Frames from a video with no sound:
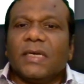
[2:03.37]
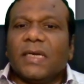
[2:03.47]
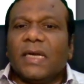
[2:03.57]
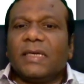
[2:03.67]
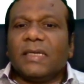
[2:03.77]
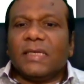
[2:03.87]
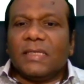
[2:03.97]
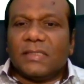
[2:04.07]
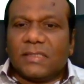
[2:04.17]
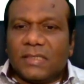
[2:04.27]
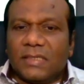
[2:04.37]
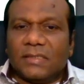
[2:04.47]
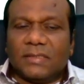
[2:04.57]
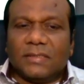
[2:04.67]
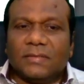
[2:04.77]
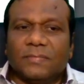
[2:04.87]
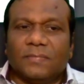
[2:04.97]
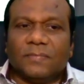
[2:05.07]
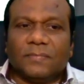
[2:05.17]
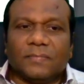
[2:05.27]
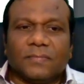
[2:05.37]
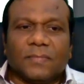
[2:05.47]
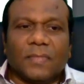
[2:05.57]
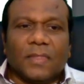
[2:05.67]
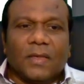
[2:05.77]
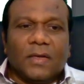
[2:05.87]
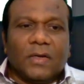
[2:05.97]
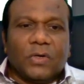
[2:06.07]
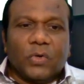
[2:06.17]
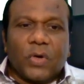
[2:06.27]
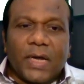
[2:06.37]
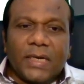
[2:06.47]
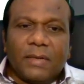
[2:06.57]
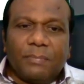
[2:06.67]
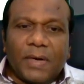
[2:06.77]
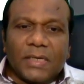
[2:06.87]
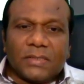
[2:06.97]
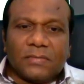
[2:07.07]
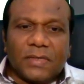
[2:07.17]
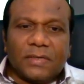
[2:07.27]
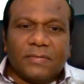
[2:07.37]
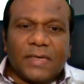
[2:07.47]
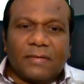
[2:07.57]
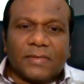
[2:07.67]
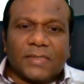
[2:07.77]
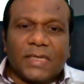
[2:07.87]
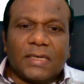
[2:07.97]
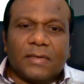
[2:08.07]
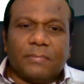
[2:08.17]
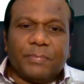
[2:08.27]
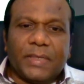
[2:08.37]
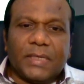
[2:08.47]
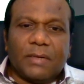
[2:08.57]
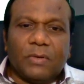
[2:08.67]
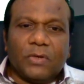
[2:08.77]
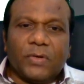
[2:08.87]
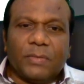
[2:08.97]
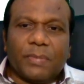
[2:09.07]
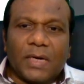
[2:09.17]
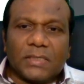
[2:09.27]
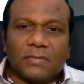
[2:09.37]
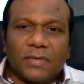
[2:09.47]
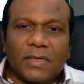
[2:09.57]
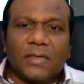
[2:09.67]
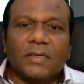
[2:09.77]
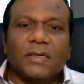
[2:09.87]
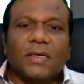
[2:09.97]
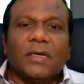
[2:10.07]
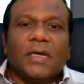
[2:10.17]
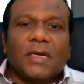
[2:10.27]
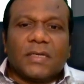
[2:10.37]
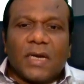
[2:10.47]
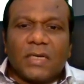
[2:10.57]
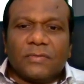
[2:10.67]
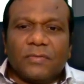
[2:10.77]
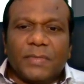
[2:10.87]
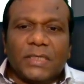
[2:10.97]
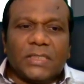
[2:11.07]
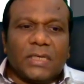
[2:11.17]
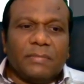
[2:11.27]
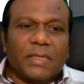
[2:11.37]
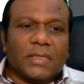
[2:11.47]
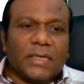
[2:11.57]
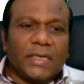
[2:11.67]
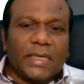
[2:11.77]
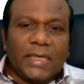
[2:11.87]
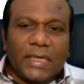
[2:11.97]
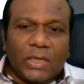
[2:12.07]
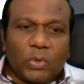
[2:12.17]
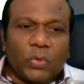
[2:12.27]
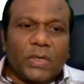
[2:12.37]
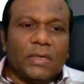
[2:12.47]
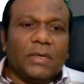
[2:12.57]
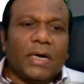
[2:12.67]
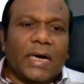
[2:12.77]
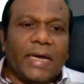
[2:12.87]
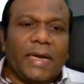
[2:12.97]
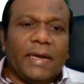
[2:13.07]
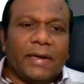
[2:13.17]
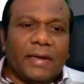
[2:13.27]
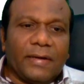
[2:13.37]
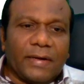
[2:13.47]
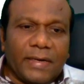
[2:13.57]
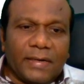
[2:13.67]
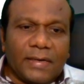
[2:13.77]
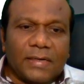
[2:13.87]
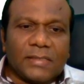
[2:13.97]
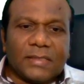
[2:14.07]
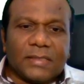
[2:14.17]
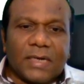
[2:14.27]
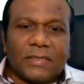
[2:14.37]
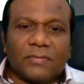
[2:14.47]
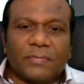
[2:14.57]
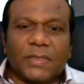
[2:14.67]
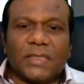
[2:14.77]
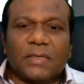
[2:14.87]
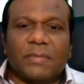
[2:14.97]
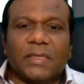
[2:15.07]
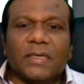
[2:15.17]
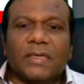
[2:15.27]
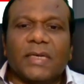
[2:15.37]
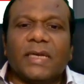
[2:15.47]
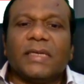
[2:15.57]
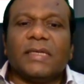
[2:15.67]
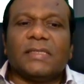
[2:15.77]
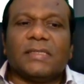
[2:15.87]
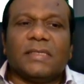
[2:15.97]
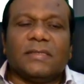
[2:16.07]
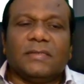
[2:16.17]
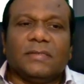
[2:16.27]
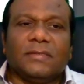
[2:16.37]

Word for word: get instance. To hide the password, we have to set the pwd password transformation method equal hide returns transformation method get instance.